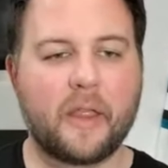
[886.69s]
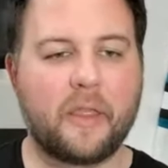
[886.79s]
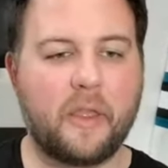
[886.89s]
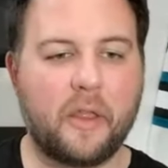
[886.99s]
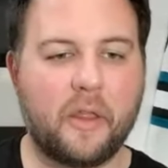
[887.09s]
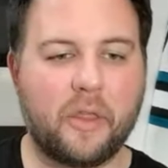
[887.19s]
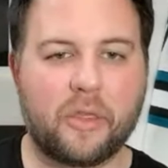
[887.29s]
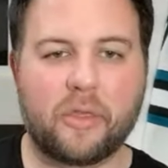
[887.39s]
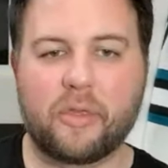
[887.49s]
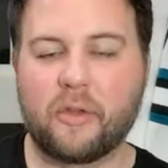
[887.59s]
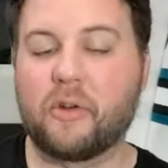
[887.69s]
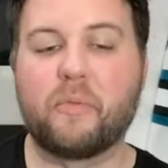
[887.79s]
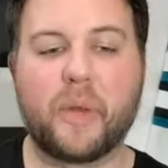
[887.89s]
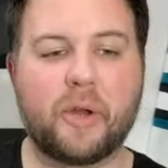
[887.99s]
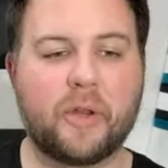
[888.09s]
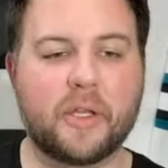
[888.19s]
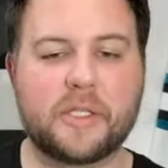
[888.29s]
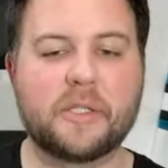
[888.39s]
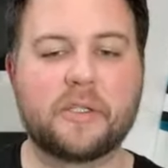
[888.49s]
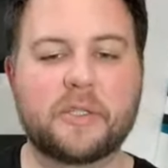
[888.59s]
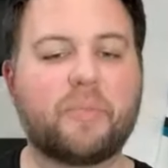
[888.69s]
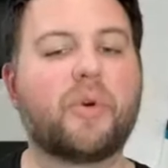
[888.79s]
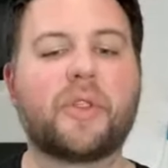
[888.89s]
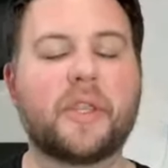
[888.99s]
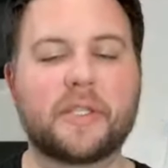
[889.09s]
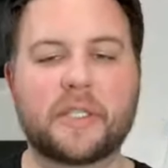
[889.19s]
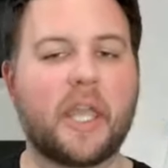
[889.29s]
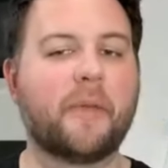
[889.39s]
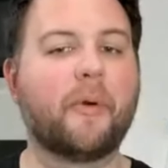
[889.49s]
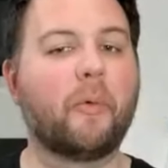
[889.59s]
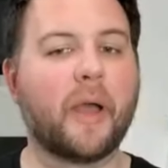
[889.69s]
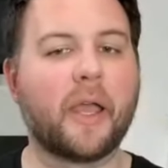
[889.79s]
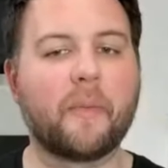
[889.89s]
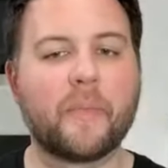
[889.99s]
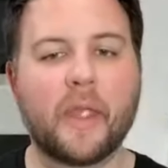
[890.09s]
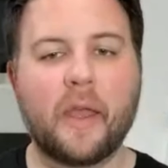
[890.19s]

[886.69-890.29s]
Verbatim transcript: the third period to to put this game away,